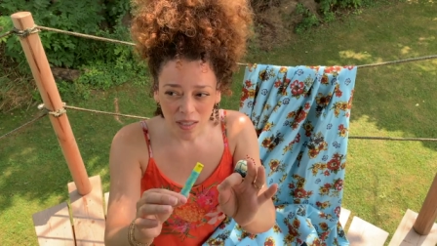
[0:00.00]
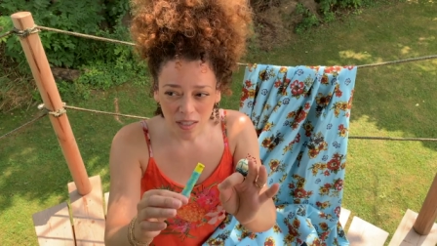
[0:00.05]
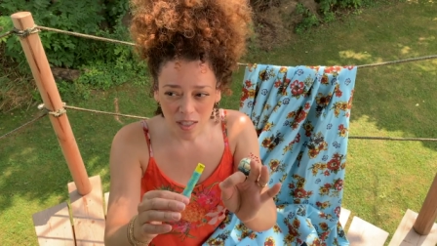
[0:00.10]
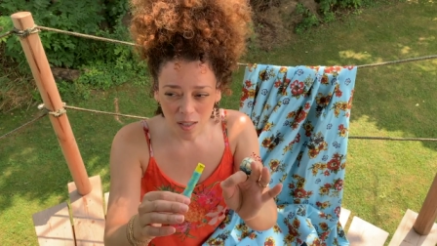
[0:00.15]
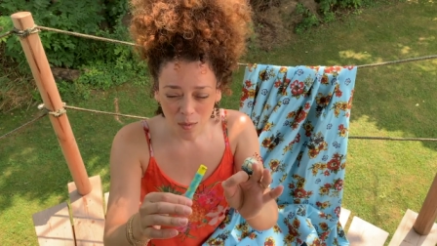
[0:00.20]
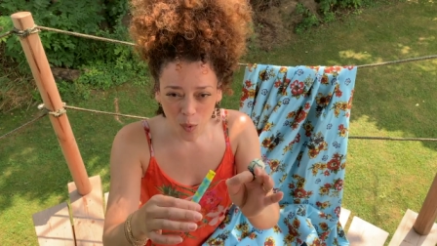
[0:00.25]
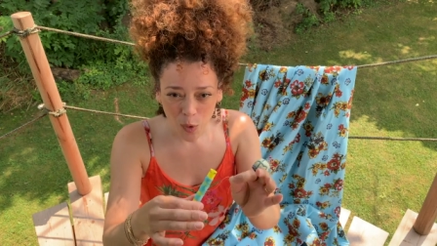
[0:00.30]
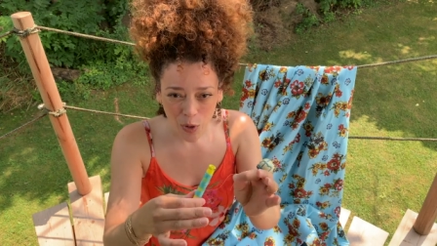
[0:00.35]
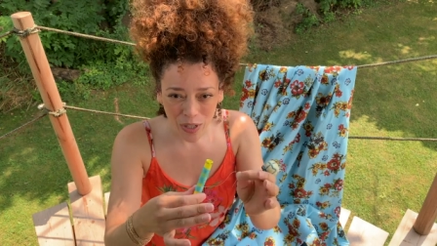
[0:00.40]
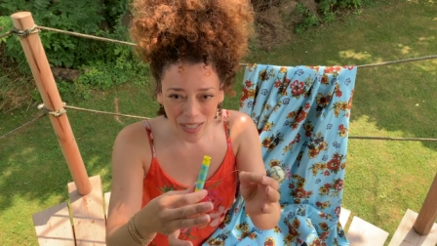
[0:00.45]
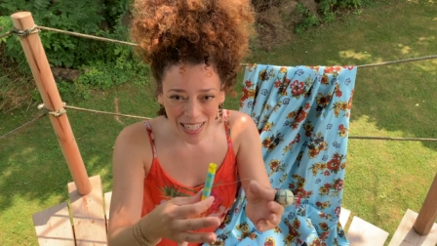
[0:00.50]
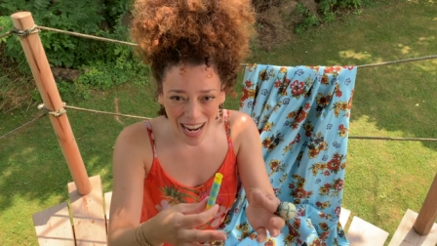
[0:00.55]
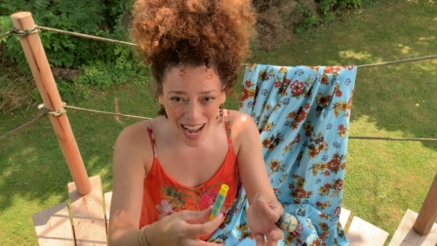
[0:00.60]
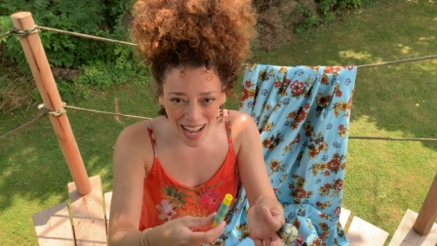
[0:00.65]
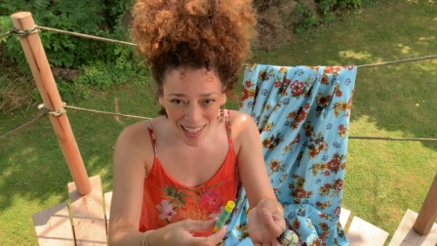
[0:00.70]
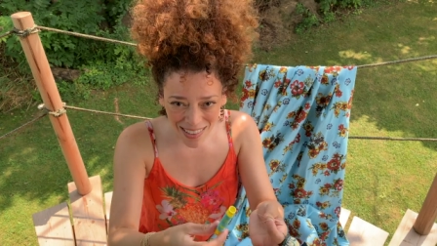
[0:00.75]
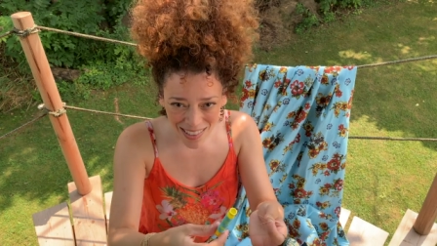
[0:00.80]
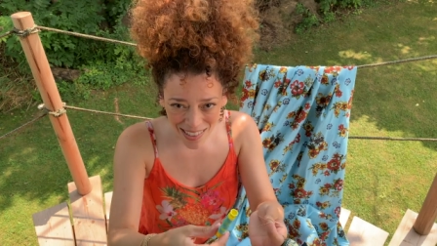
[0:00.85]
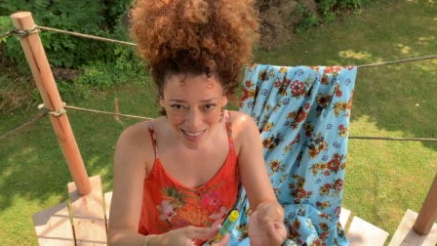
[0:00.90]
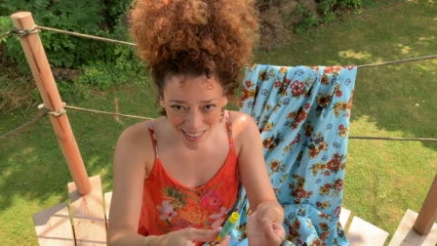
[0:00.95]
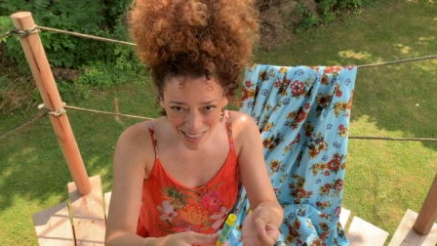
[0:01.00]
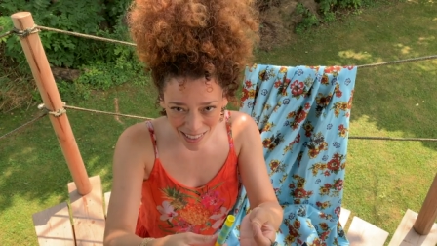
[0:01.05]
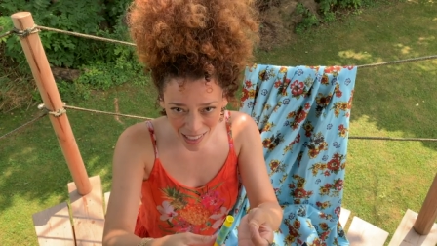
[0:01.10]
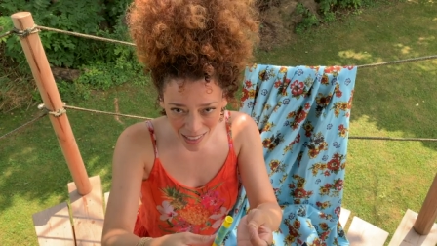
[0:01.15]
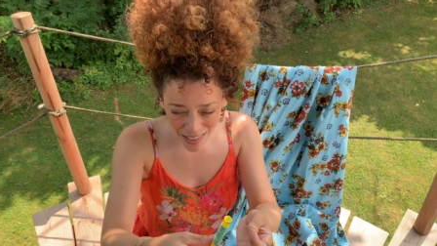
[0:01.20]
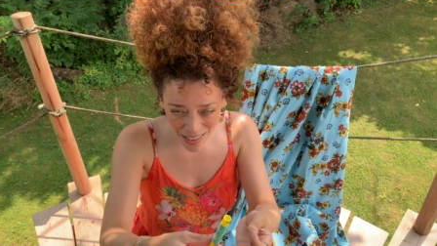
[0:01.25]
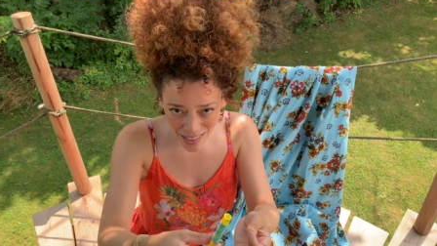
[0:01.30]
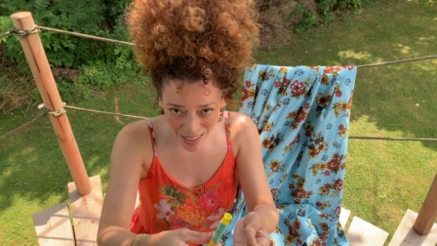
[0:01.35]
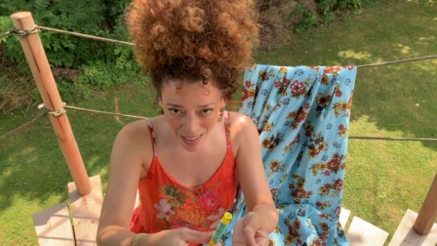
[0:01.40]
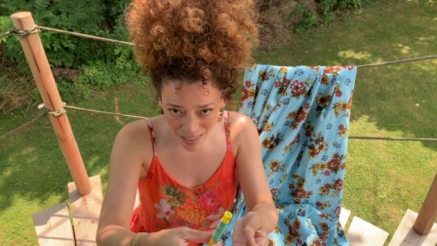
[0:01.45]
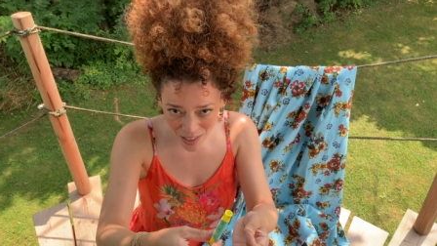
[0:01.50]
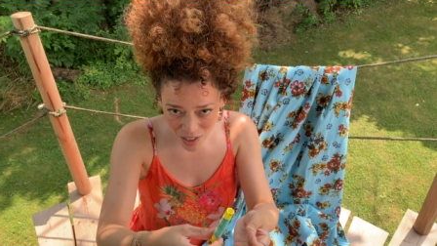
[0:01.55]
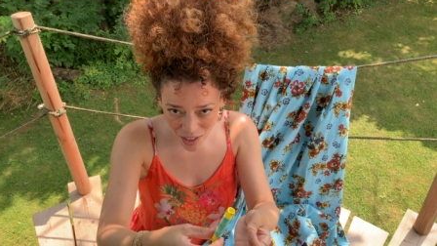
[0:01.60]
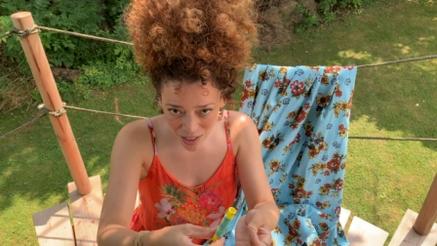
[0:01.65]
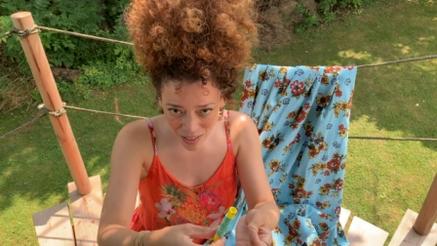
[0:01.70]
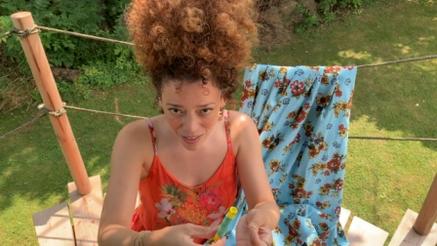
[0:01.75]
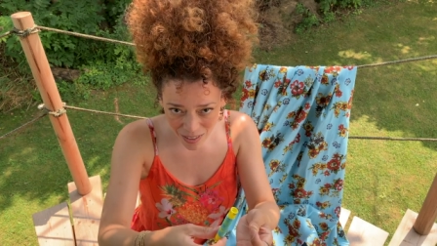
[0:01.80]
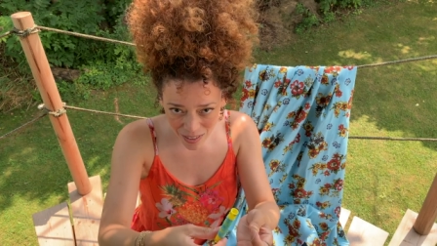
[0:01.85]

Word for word: into more knots and such